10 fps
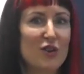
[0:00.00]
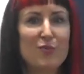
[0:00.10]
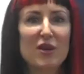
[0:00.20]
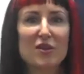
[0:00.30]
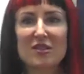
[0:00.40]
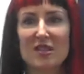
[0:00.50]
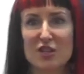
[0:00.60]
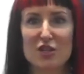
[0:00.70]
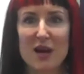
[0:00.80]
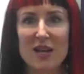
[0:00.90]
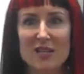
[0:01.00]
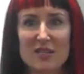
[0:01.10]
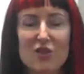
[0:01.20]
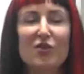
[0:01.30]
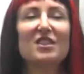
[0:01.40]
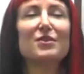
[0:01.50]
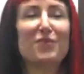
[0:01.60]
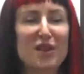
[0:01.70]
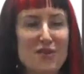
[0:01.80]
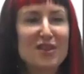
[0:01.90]
because sexuality, your
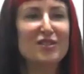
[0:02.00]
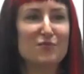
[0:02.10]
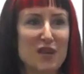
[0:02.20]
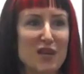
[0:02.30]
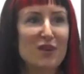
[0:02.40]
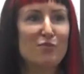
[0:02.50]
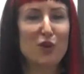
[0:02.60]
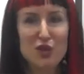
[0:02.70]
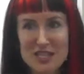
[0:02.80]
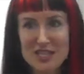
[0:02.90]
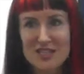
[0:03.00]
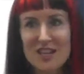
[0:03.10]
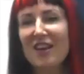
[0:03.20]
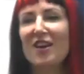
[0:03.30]
experience of being embodied